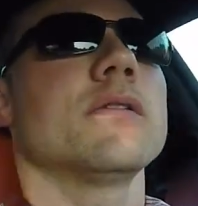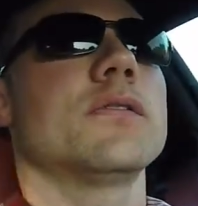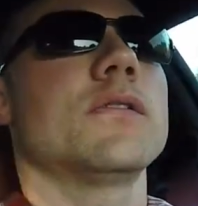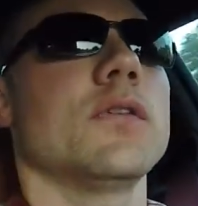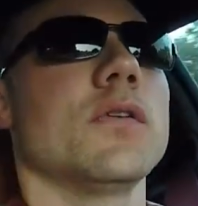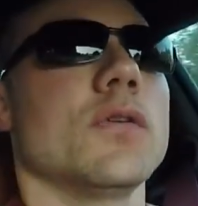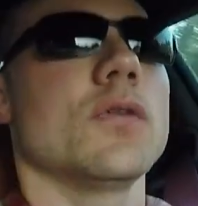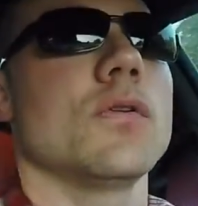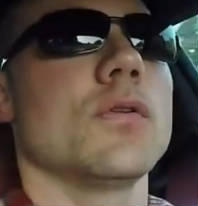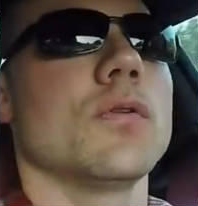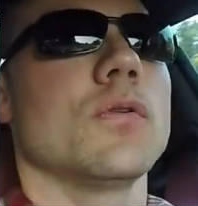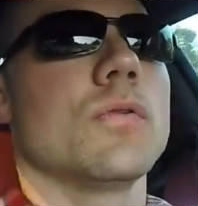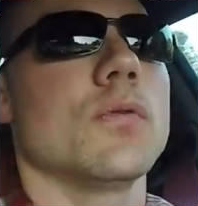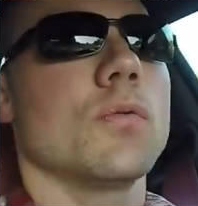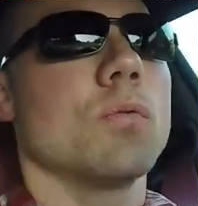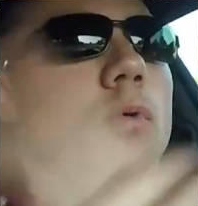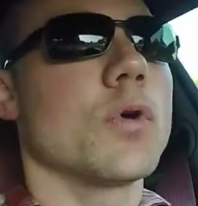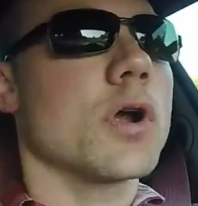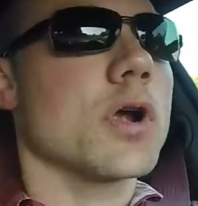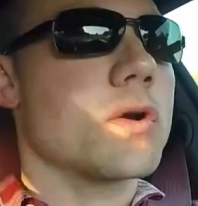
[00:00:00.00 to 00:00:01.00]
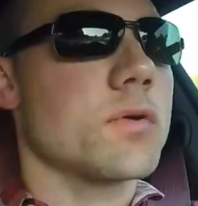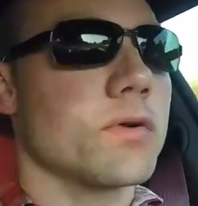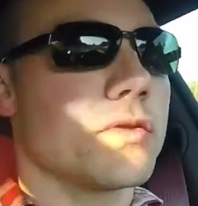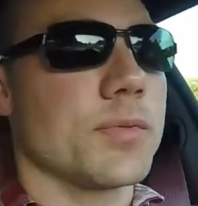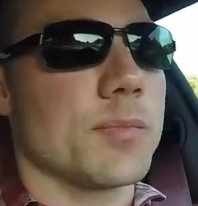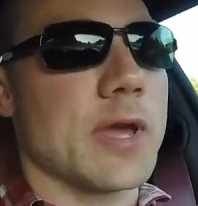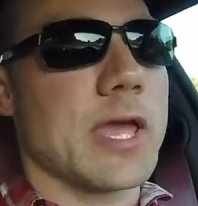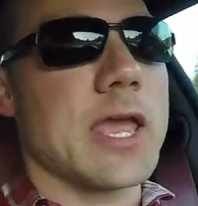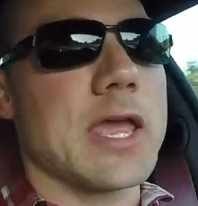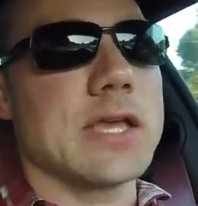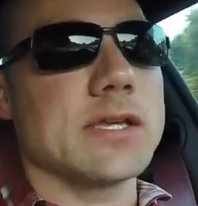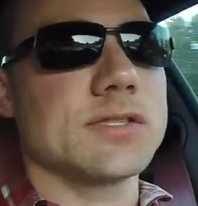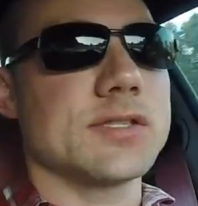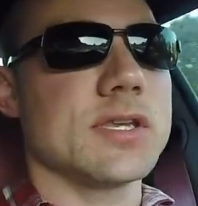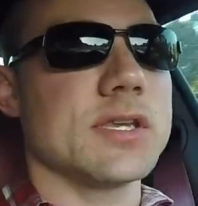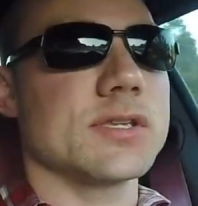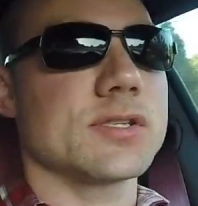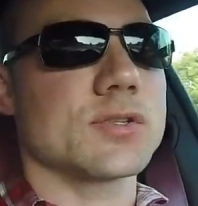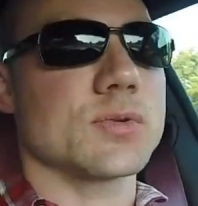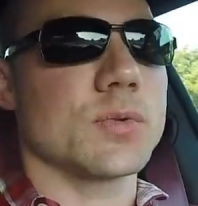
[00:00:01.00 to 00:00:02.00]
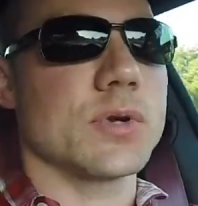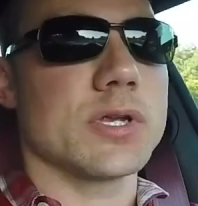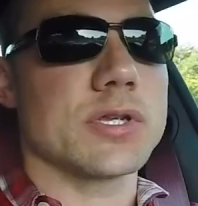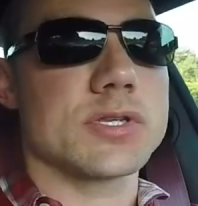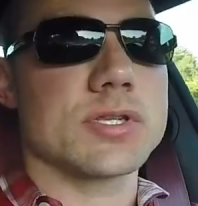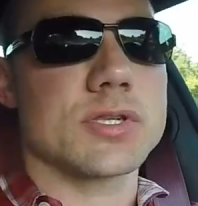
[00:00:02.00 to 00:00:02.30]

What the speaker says: to work work with my AC switch,